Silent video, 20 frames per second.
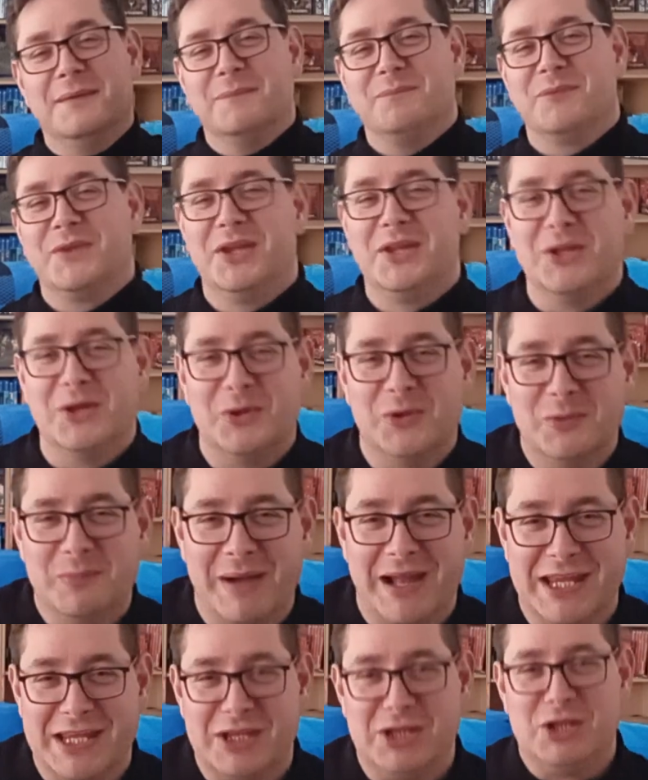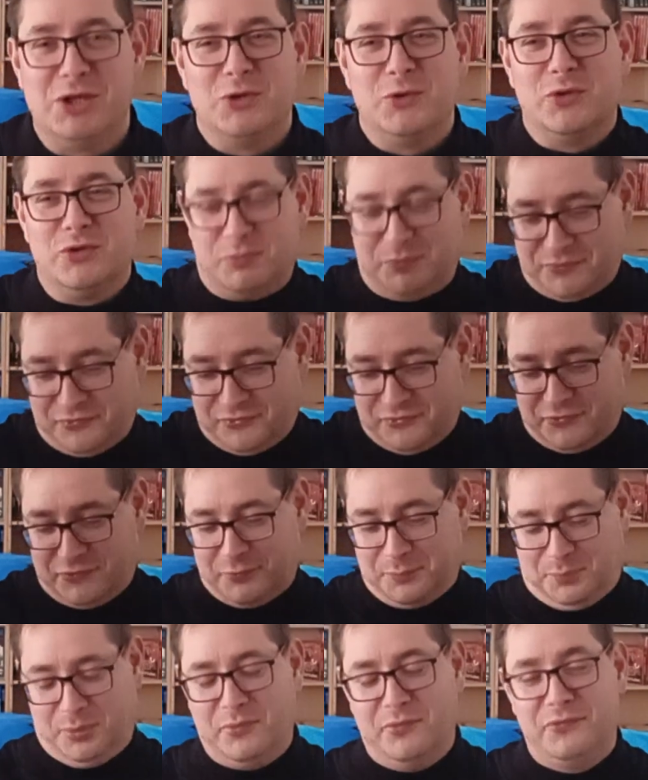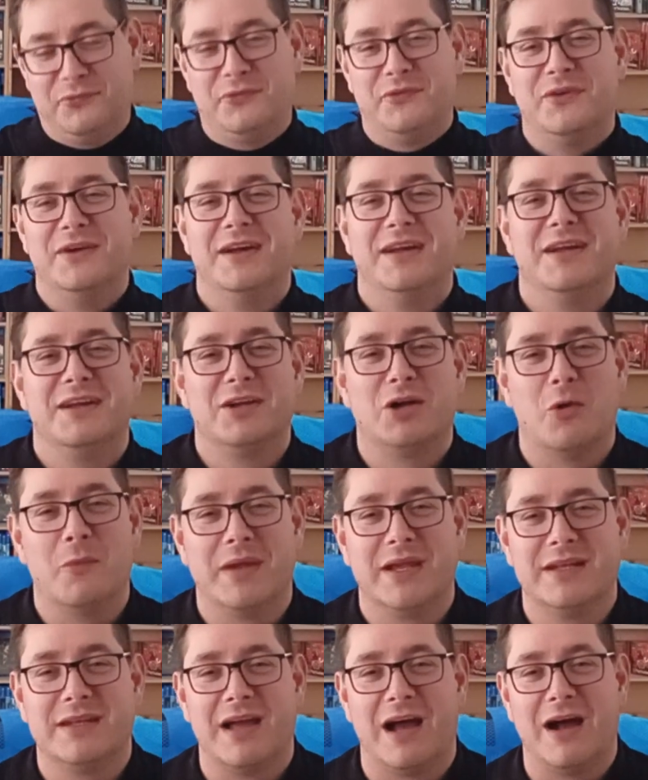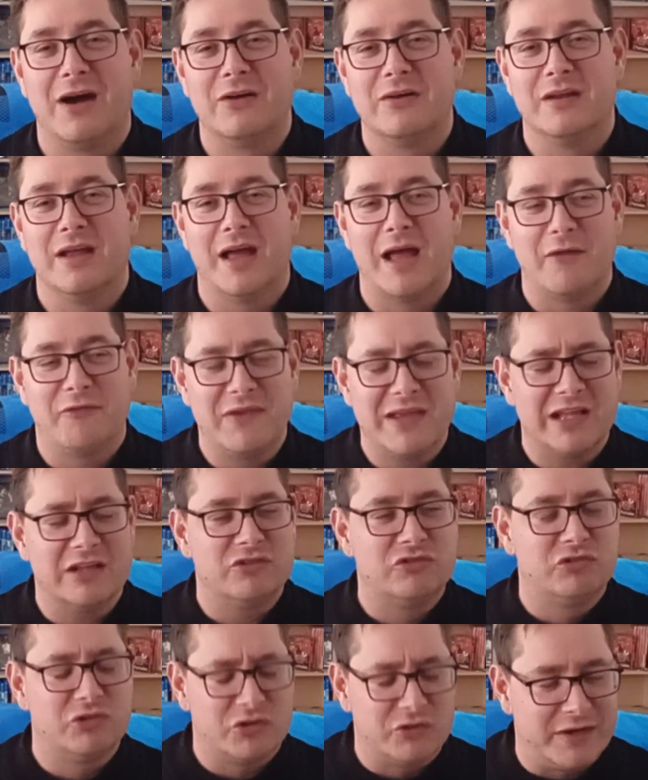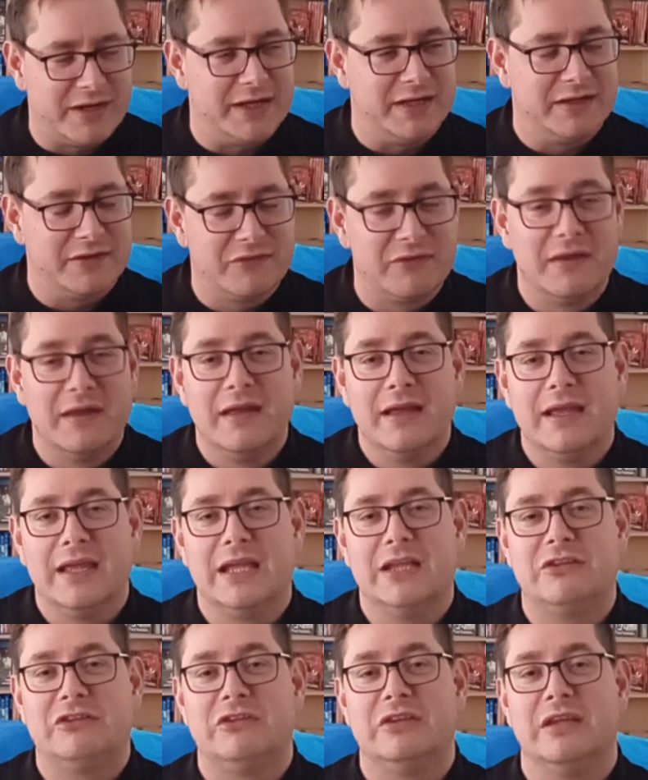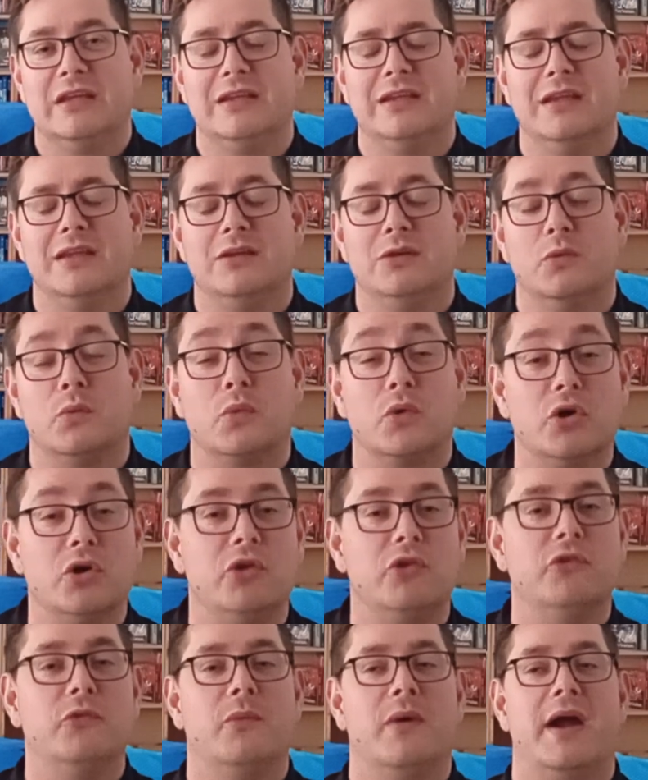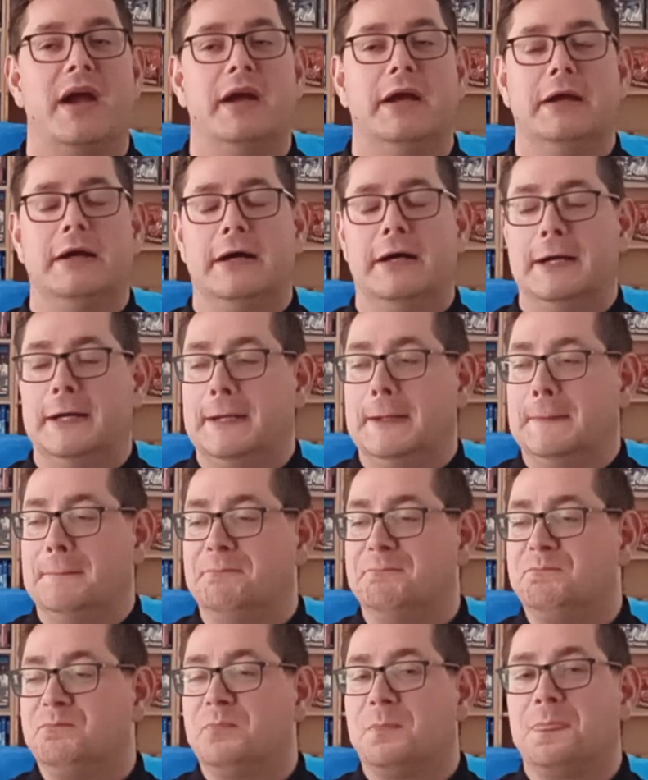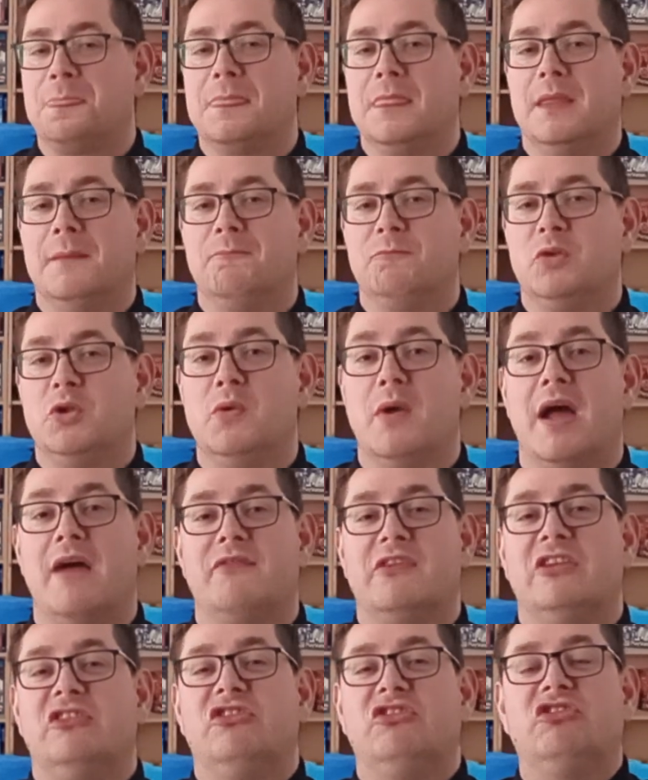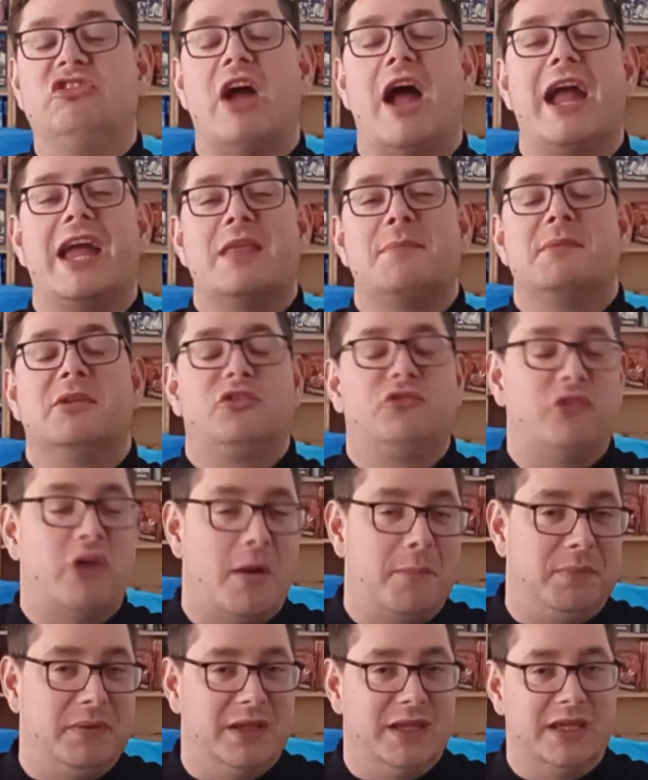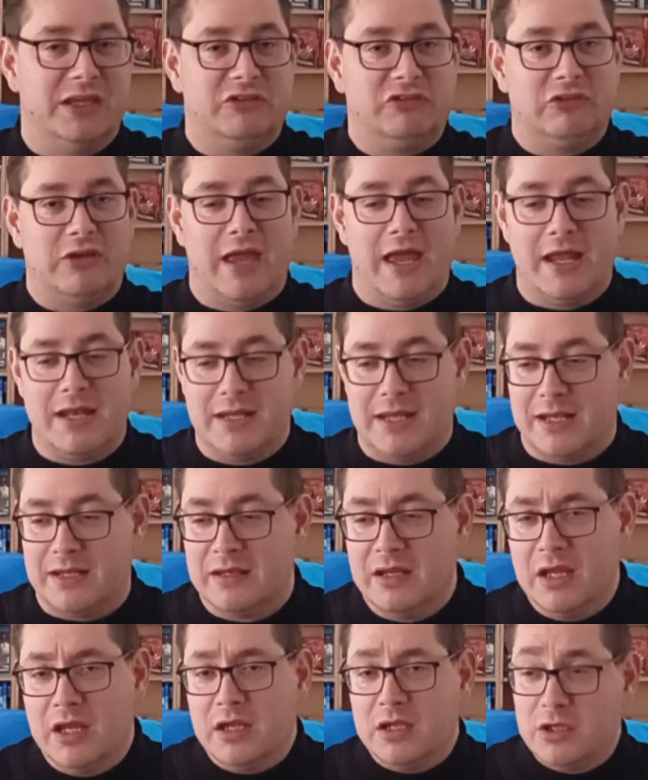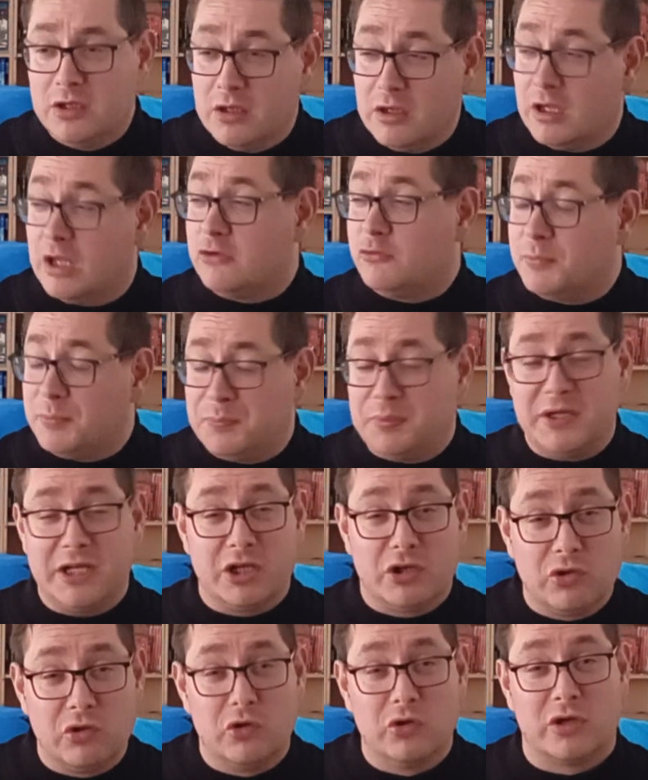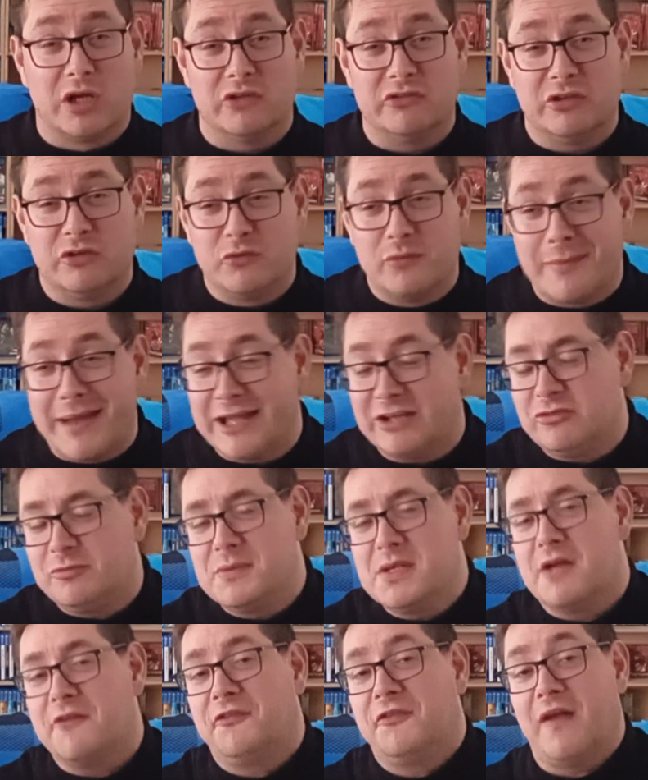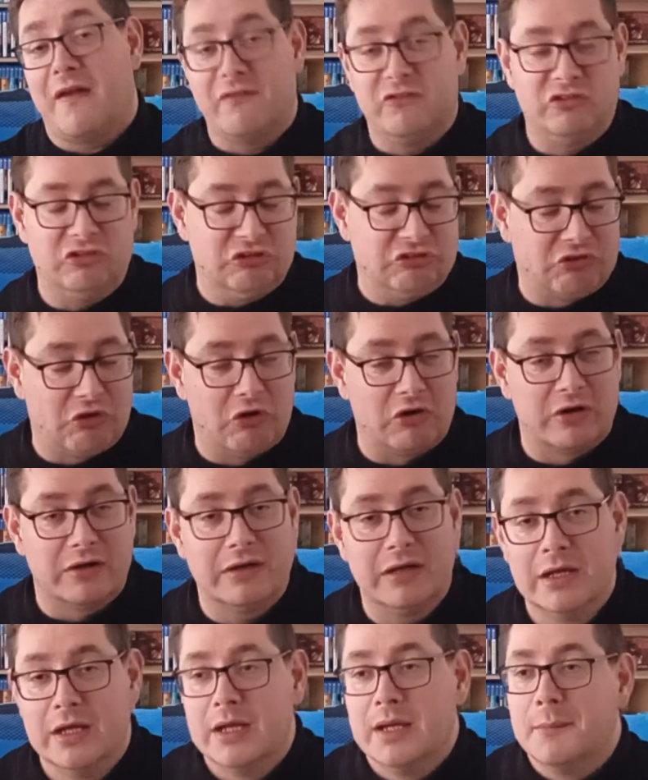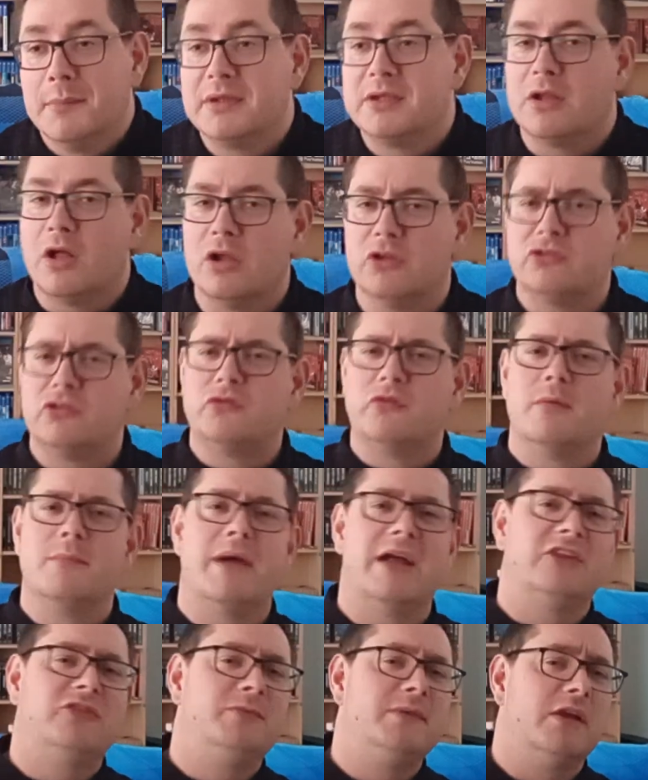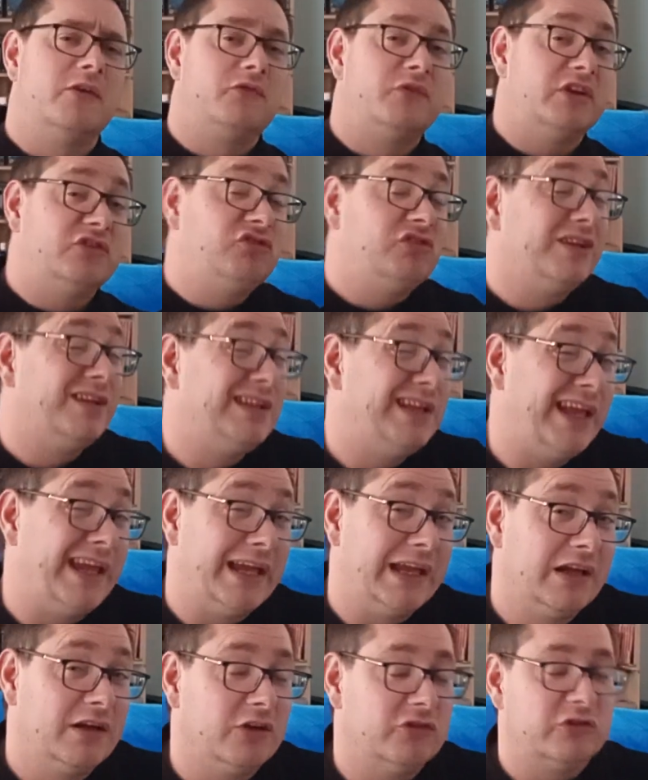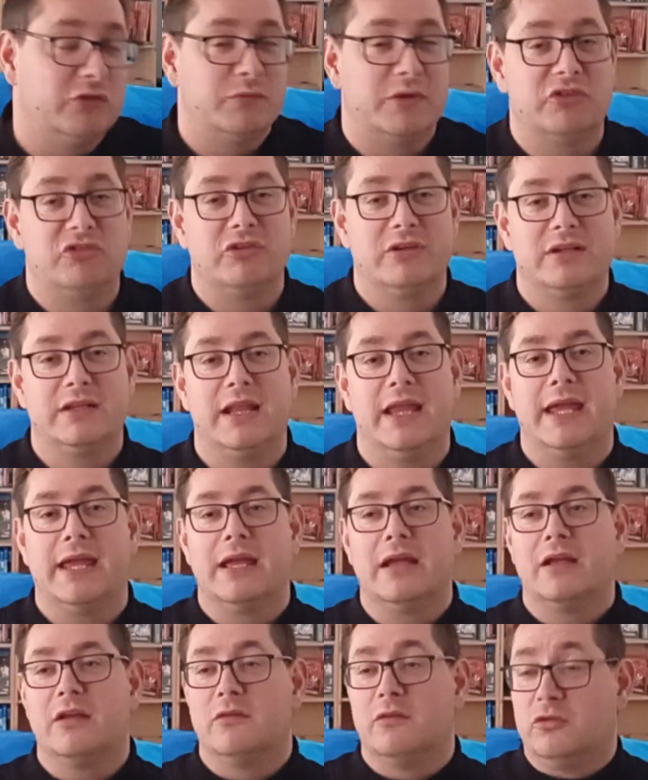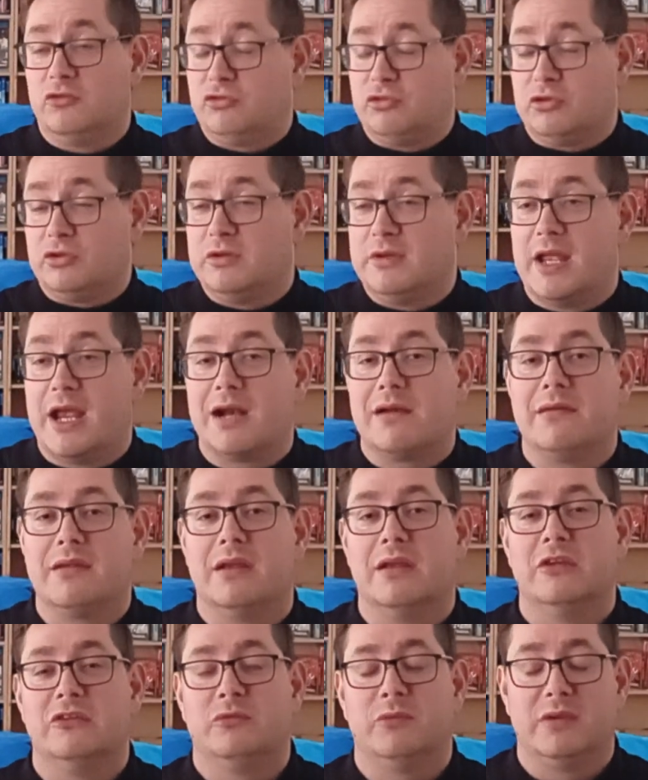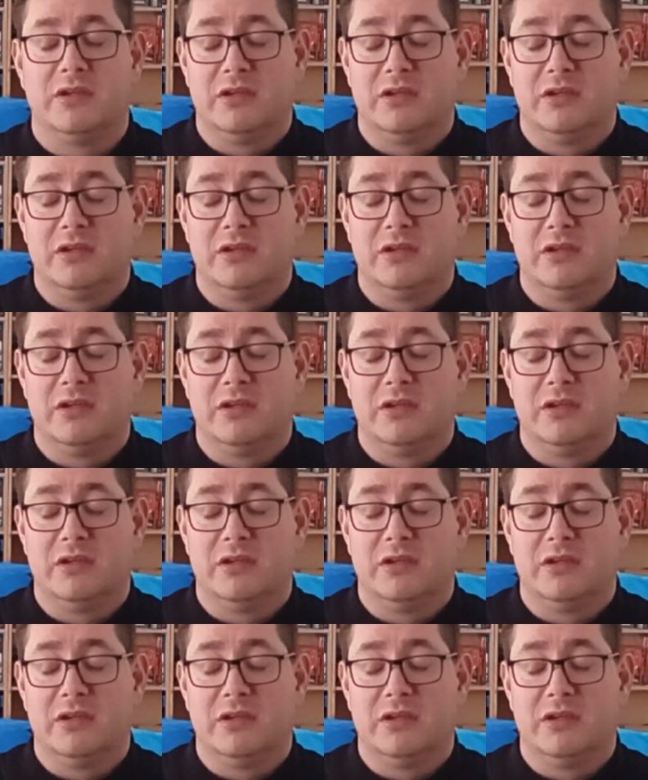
my IQ is poof, going down. I think it's Zerart. It's the world where you have these giant metropolis, and then it's pretty cool because it reminds me of Phantasy Star, but it also reminds me of Ratchet and Clank, because in Ratchet and Clank, certain areas,